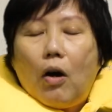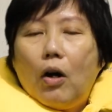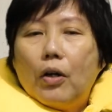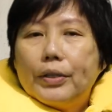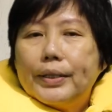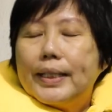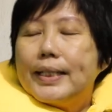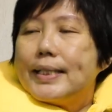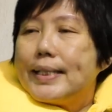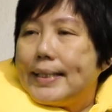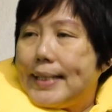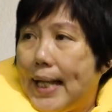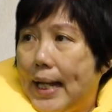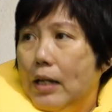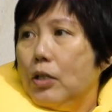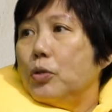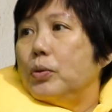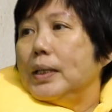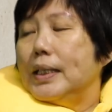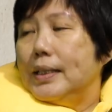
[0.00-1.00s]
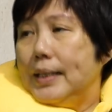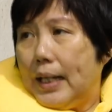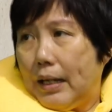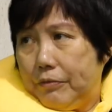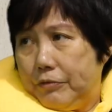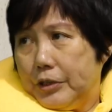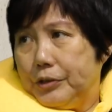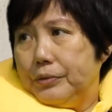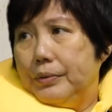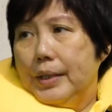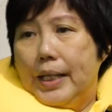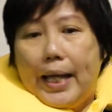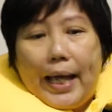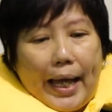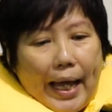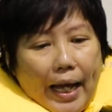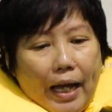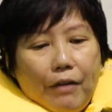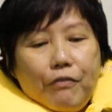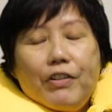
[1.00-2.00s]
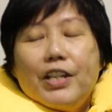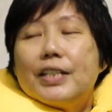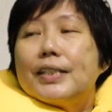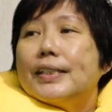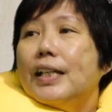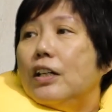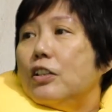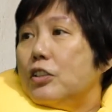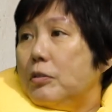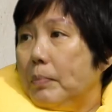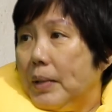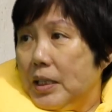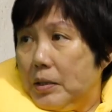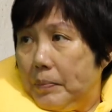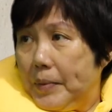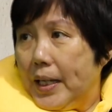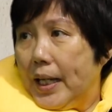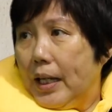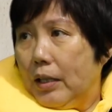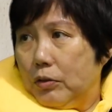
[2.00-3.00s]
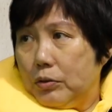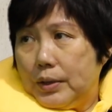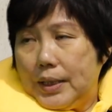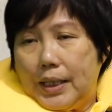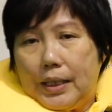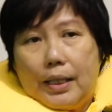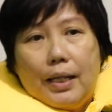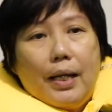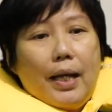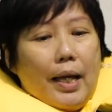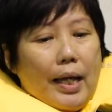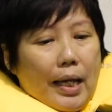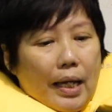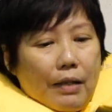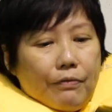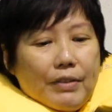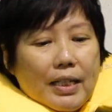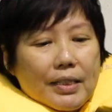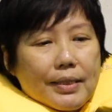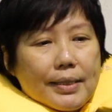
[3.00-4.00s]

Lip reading: on the cellular level. Every cell must be healthy. If the